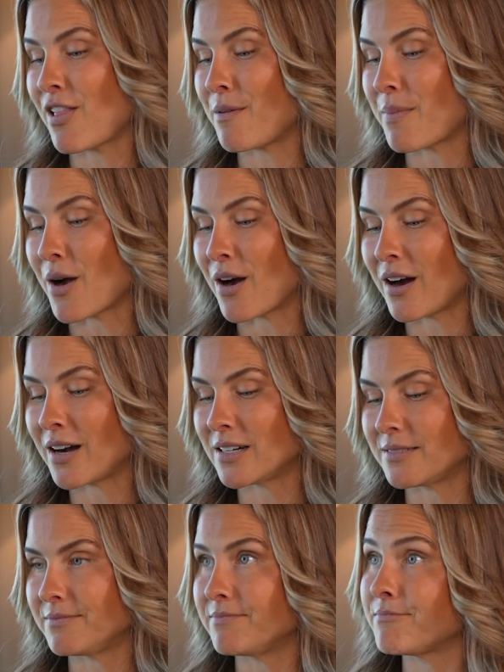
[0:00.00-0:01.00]
fall
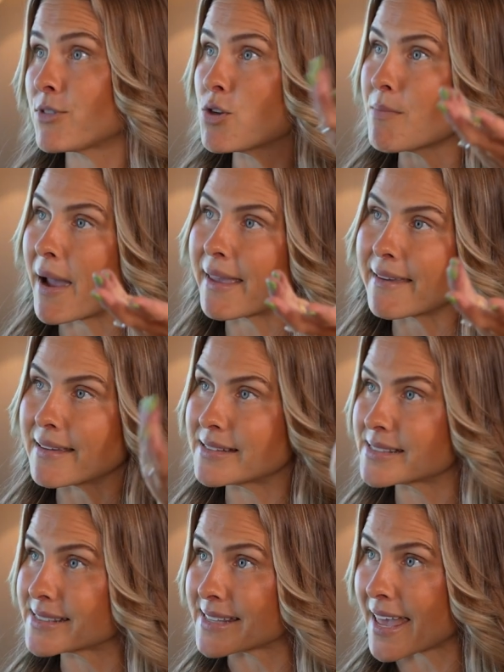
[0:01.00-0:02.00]
apart. You might
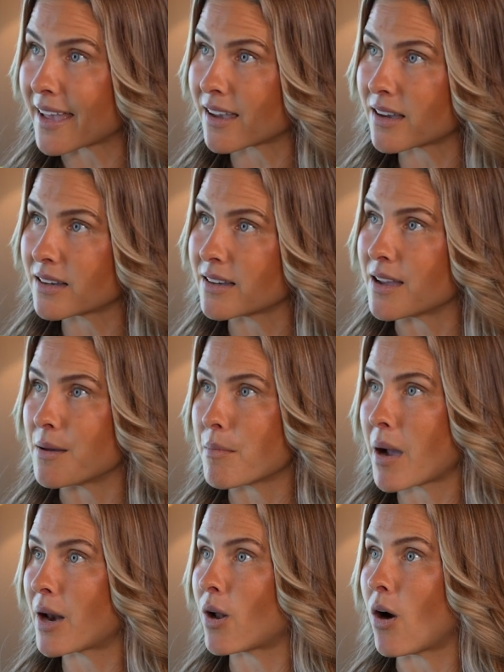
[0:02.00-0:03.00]
get sick.
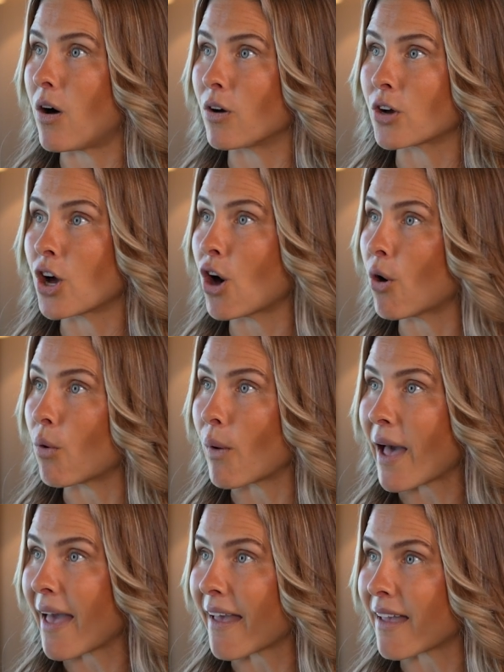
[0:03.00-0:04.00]
It might all go
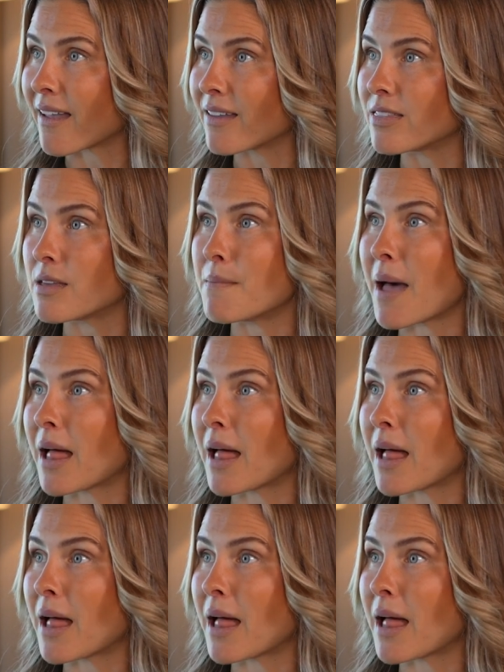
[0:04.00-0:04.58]
away. The